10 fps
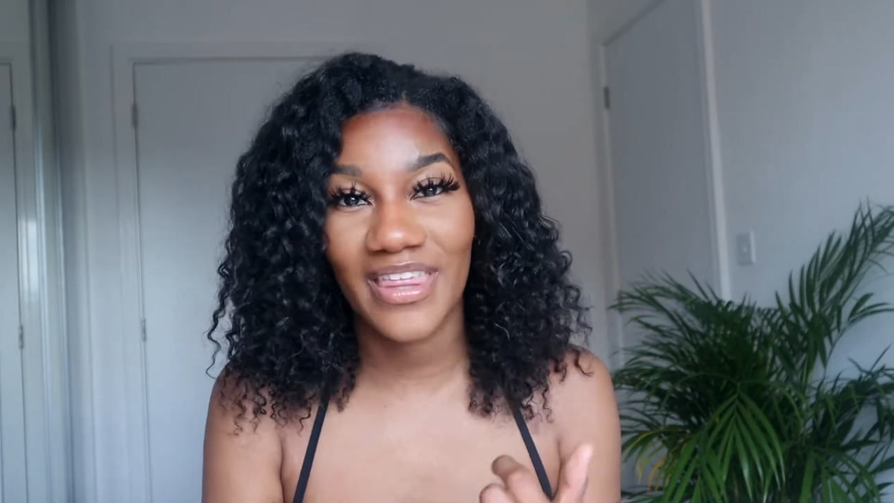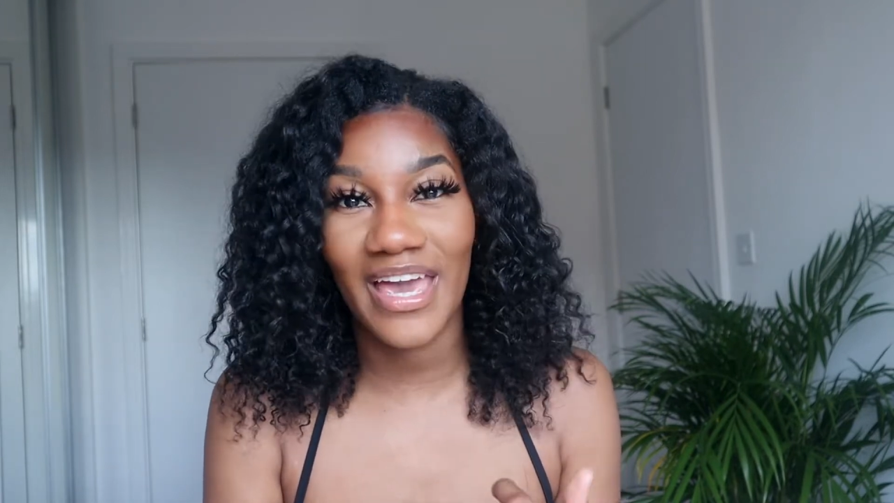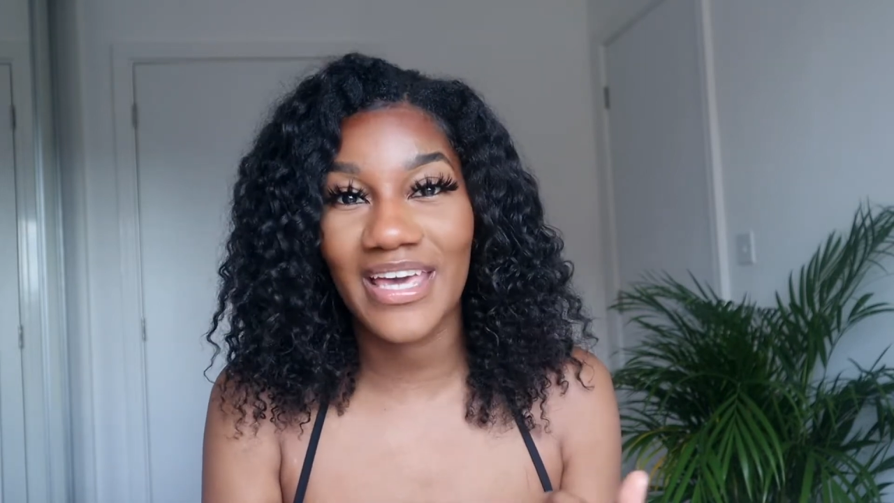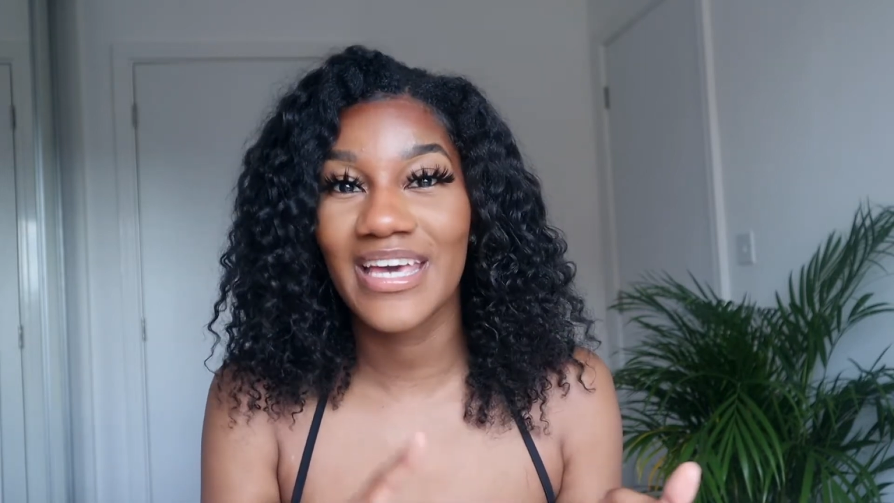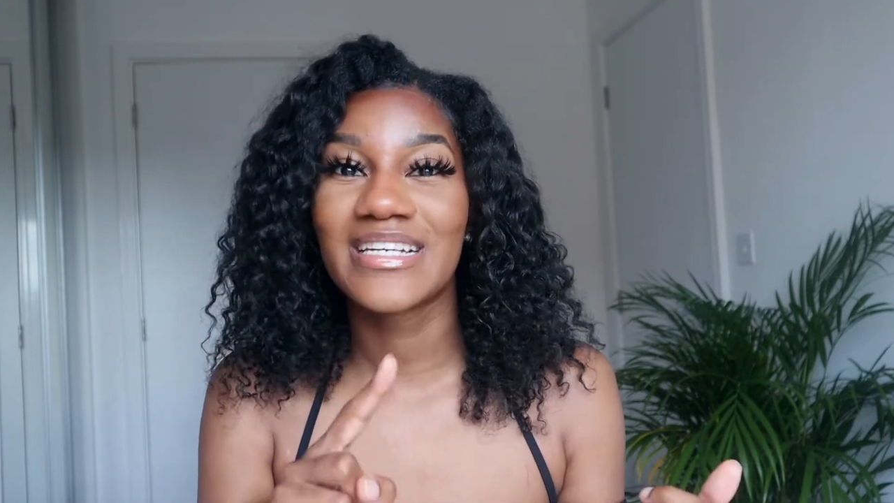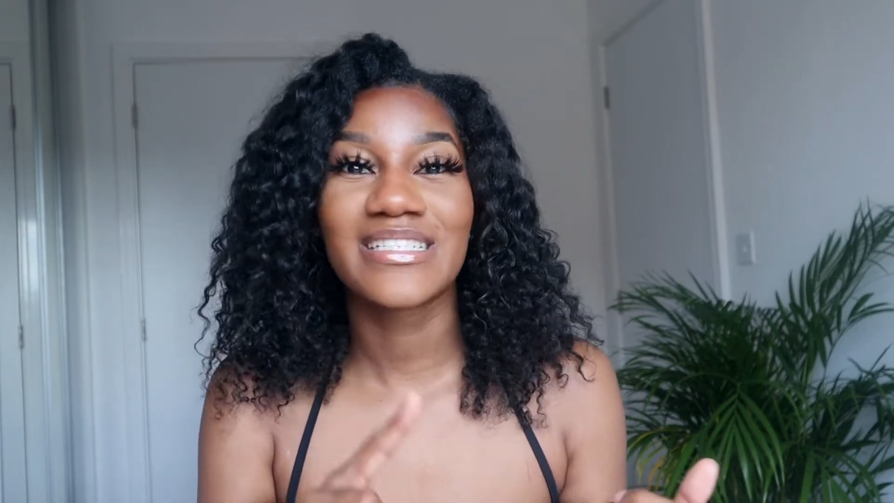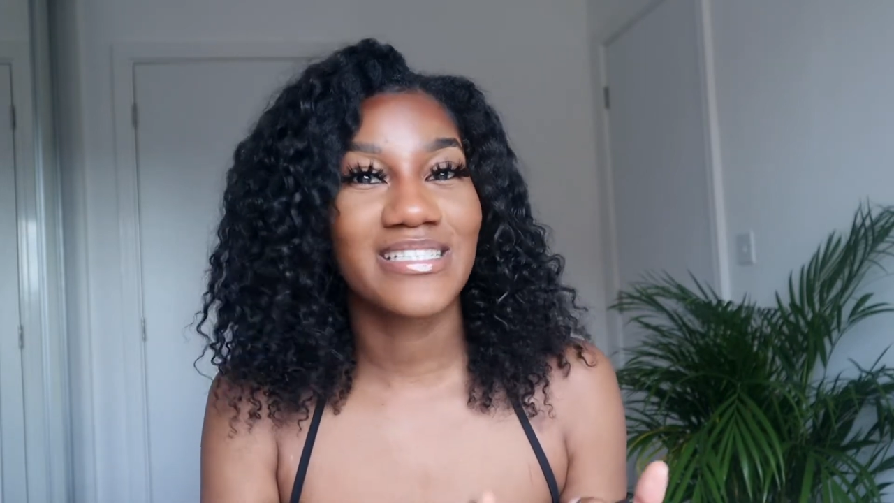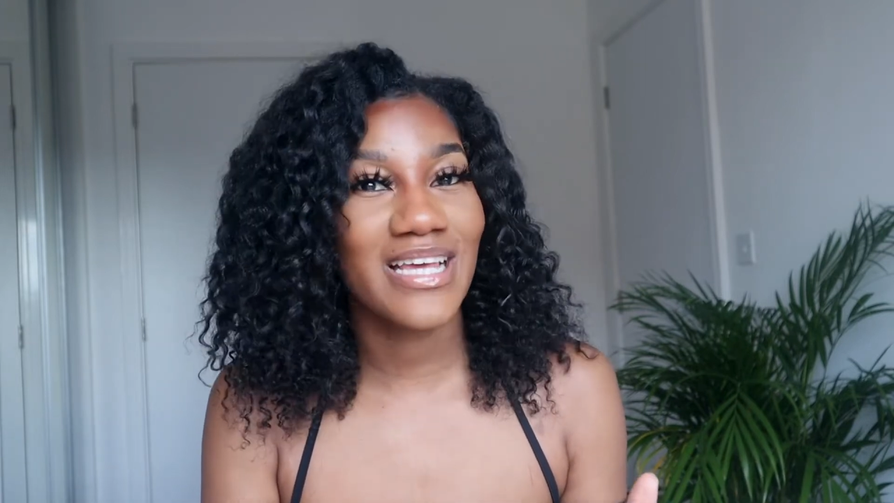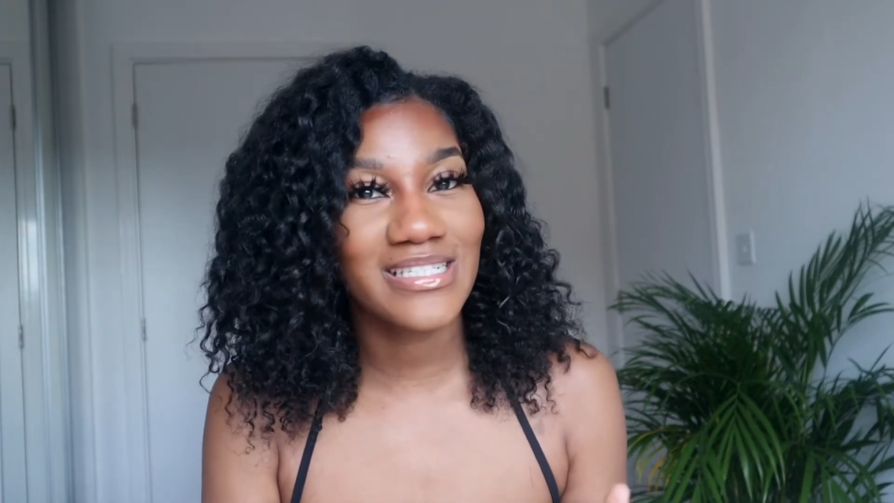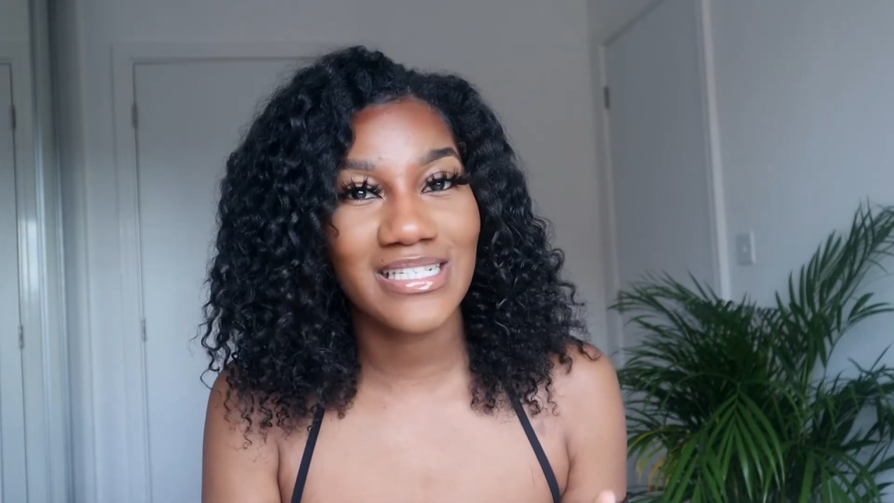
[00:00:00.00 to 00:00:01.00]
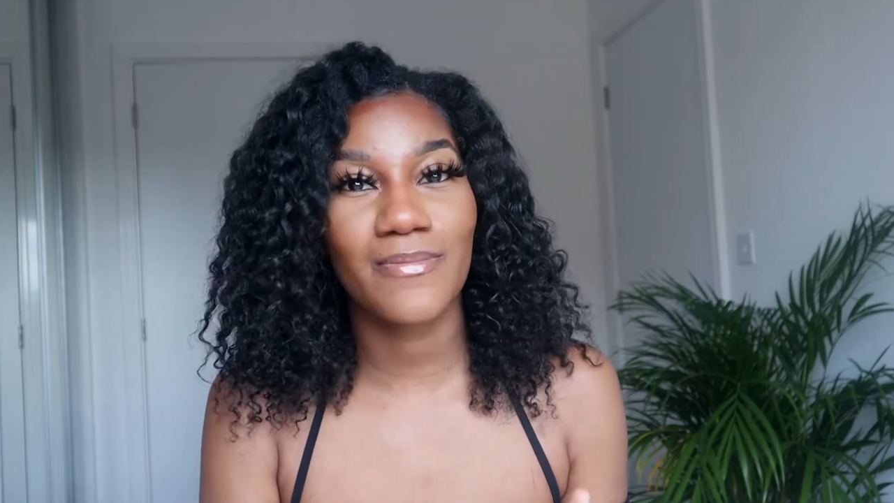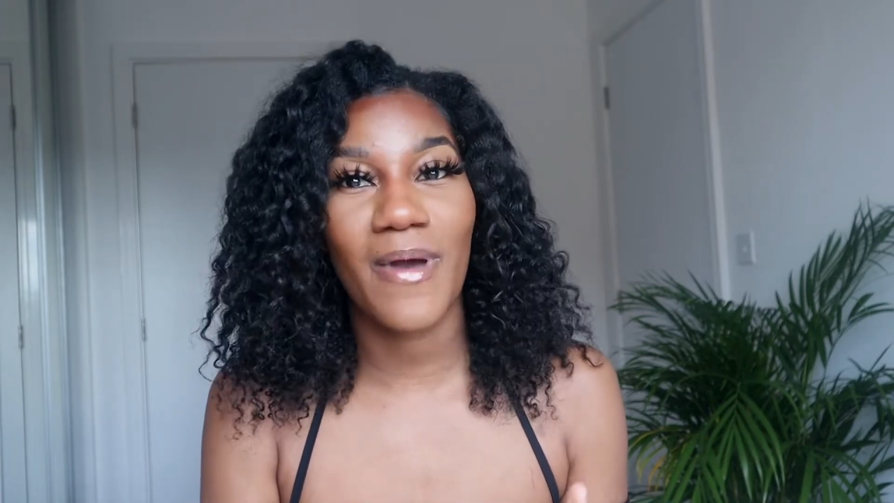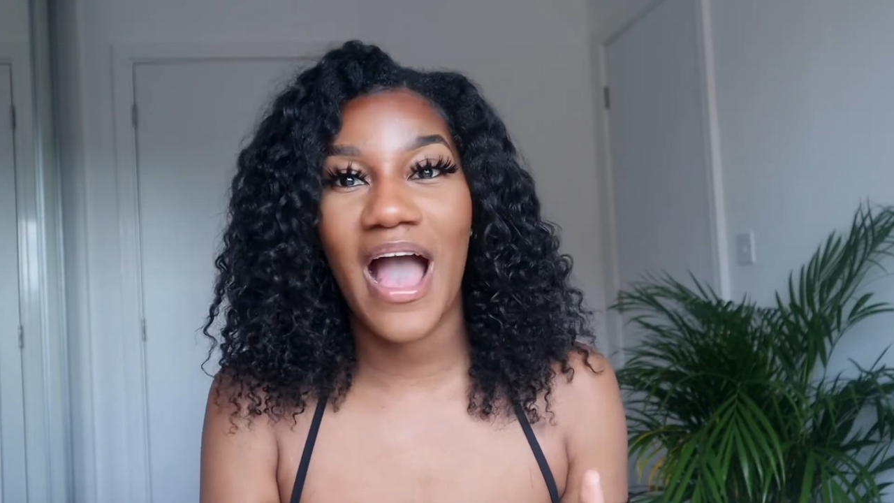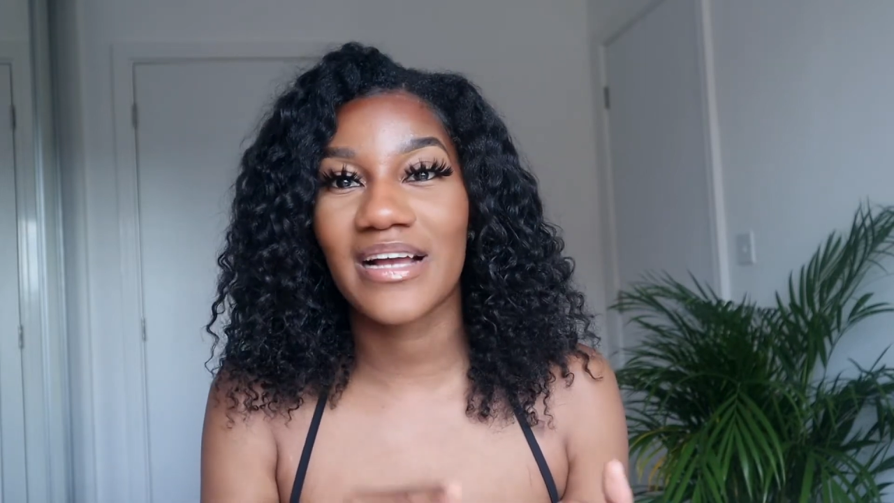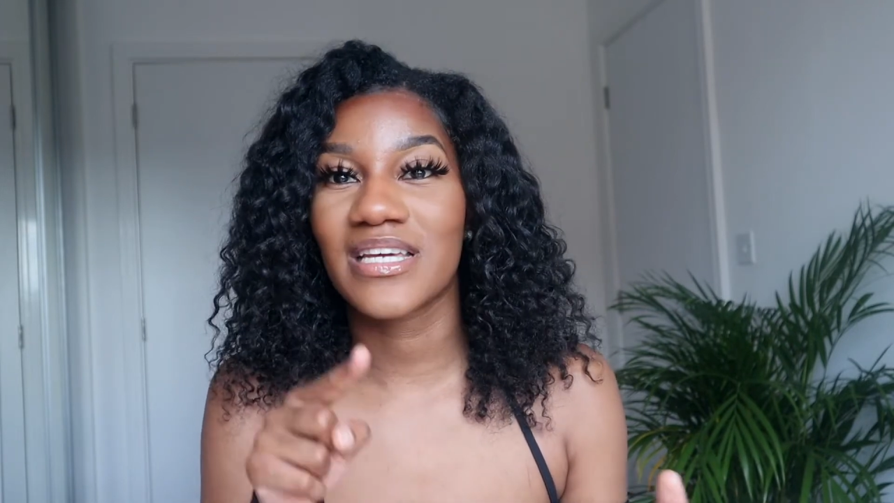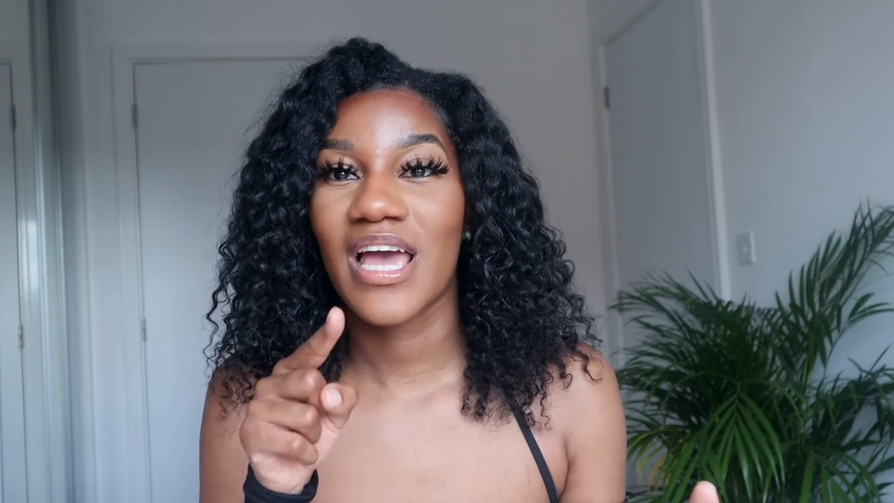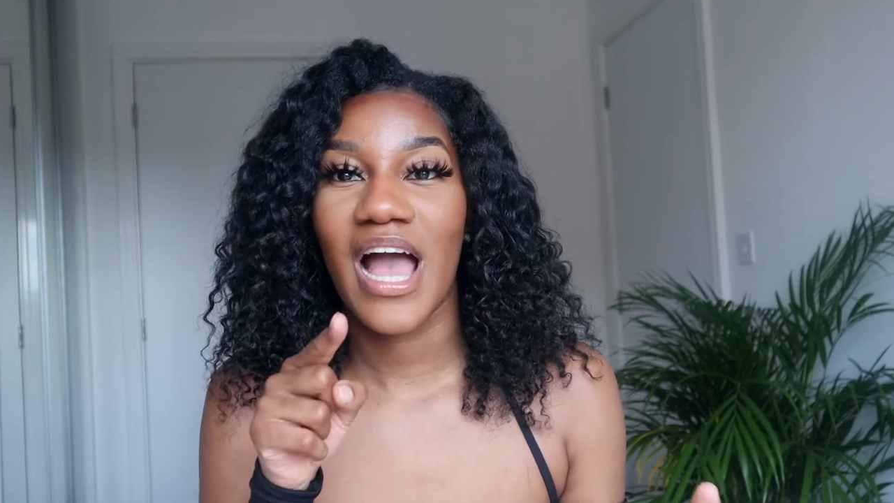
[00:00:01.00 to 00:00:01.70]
thick, densely packed,